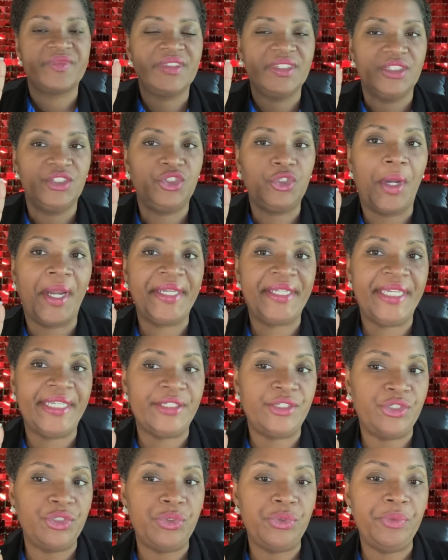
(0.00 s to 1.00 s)
So I get
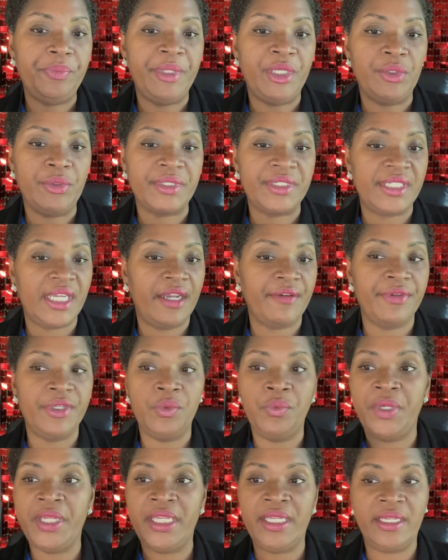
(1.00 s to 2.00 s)
two milks every
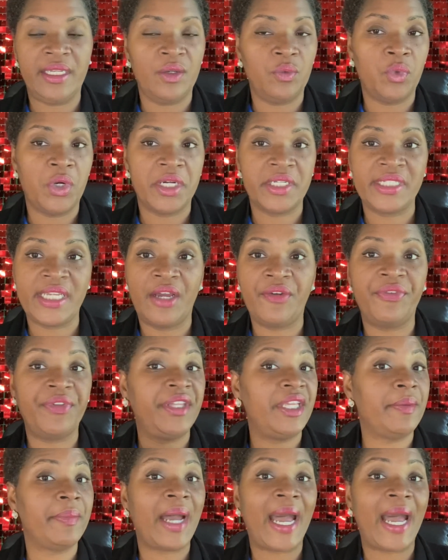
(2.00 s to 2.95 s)
week. It works out for them.